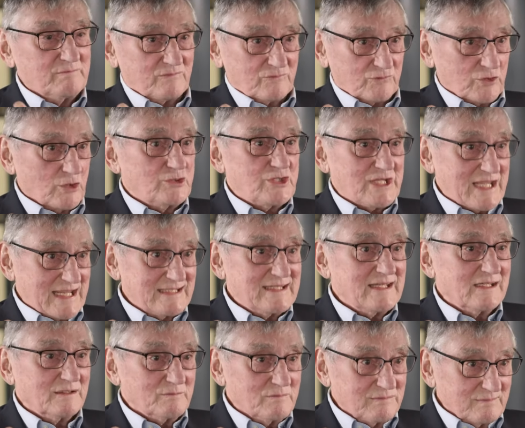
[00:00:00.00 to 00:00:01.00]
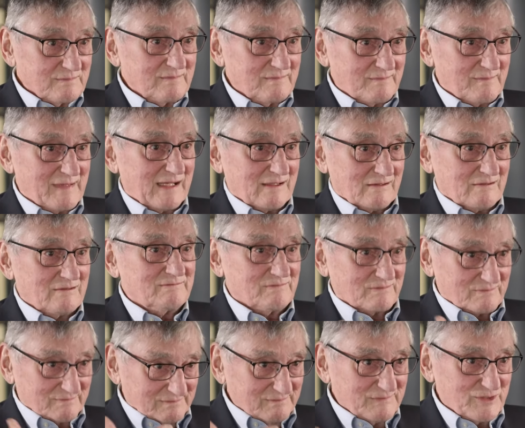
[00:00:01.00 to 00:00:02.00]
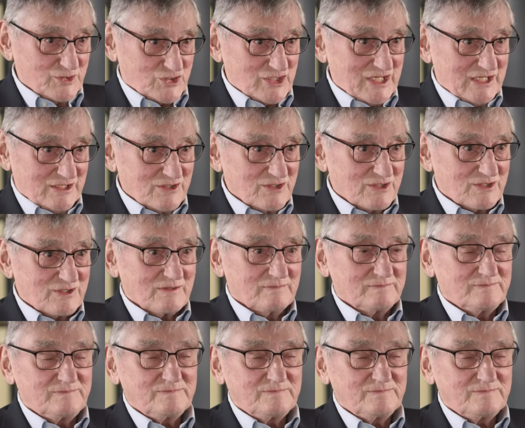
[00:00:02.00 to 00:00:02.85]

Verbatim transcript: rotating metal machines.